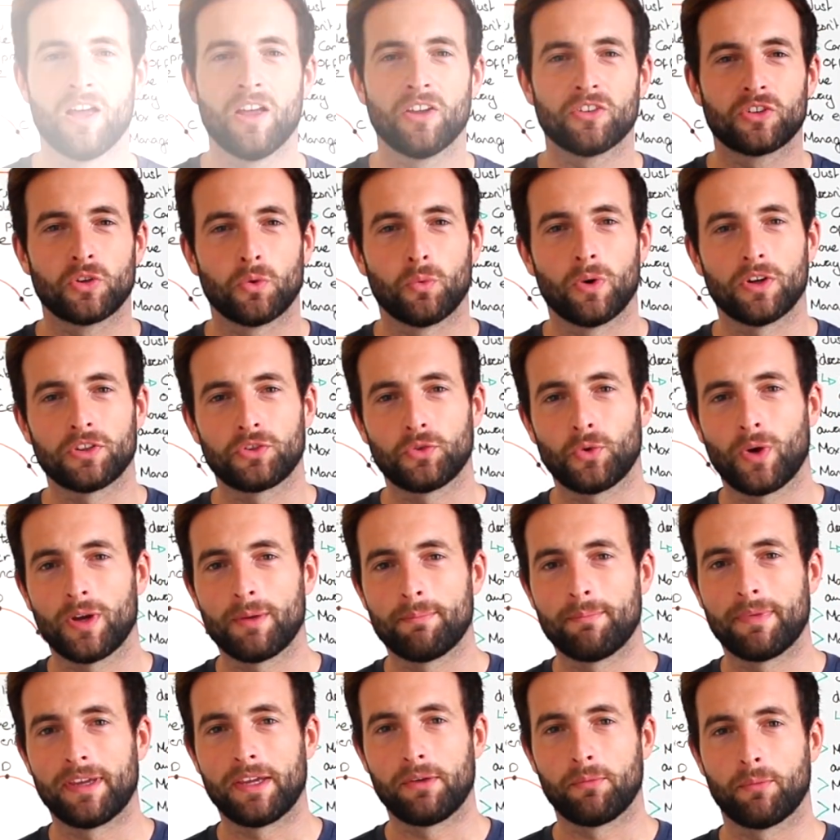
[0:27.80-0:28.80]
So what do I
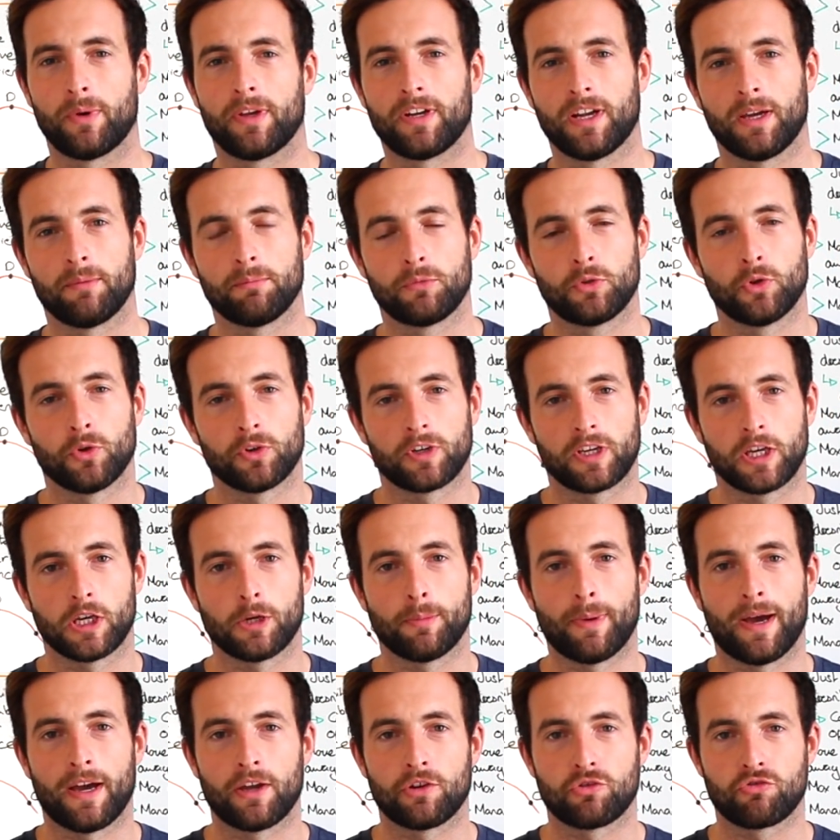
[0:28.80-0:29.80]
mean when I'm talking
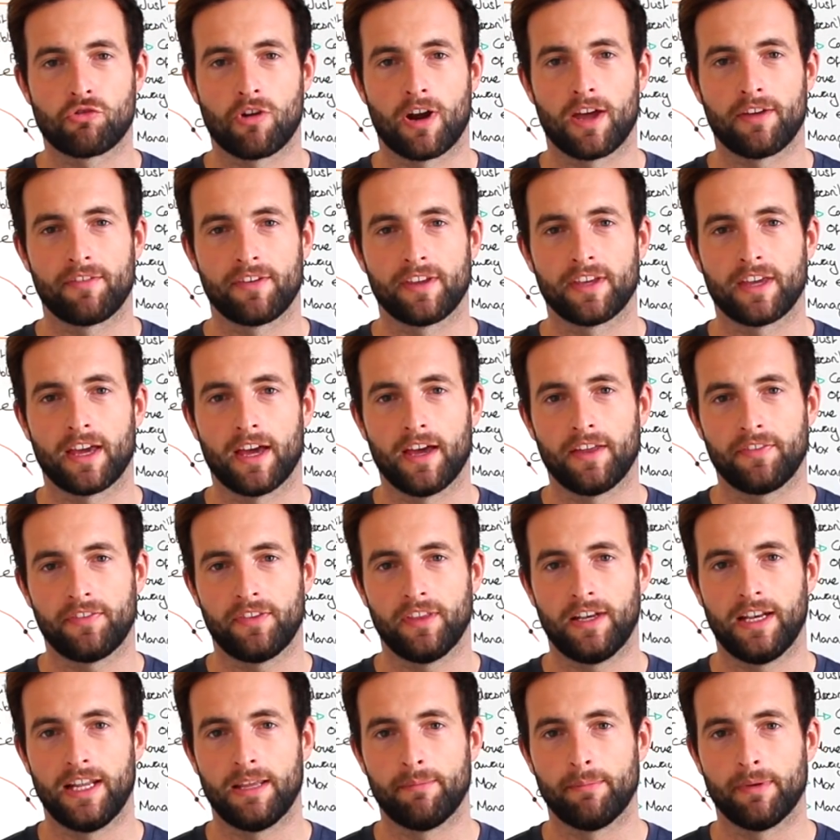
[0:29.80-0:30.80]
about driving at
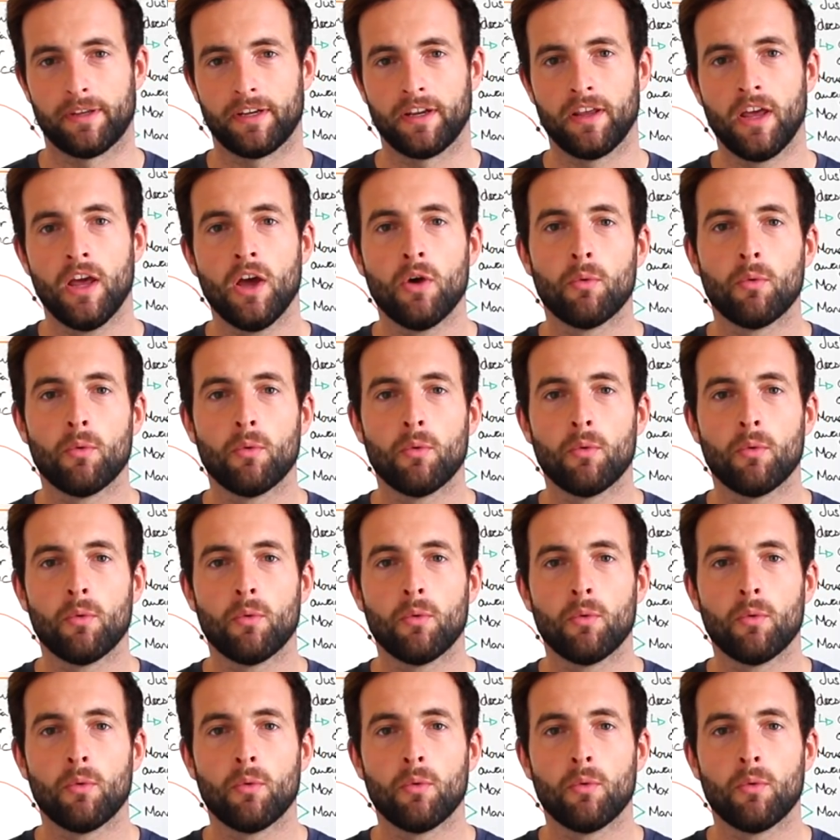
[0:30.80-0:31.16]
the limit?